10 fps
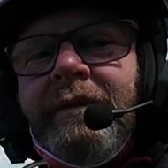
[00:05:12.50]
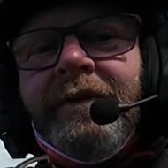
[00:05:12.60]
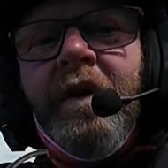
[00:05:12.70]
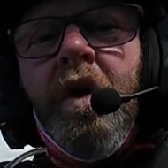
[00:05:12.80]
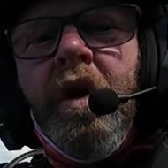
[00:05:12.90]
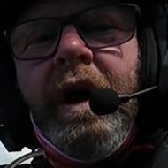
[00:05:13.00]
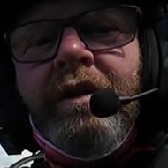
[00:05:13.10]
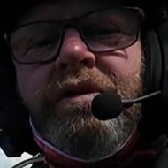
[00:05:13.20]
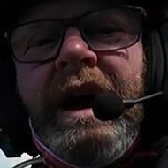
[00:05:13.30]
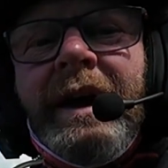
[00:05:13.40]
for a
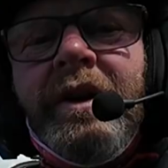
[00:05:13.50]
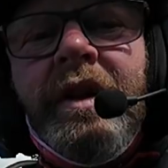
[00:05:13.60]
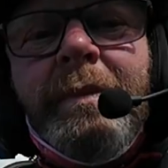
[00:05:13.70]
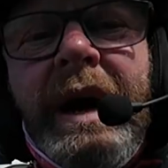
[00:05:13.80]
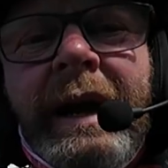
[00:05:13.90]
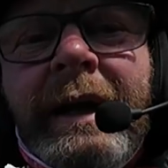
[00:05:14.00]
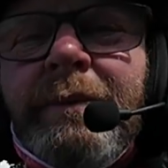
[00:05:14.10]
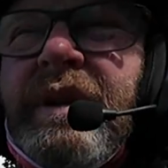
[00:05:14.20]
ride on the bike,